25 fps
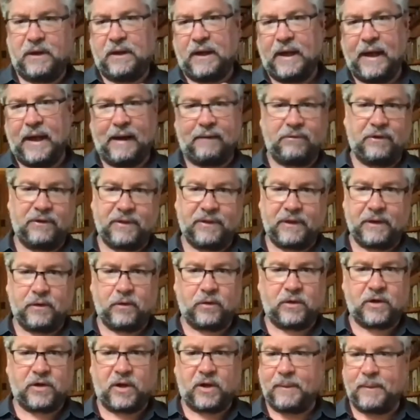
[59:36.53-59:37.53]
everything will
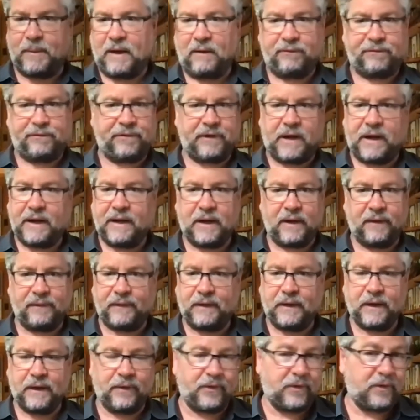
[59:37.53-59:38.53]
come out fine on
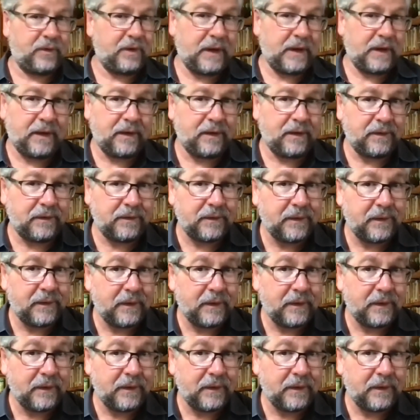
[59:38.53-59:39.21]
the other end.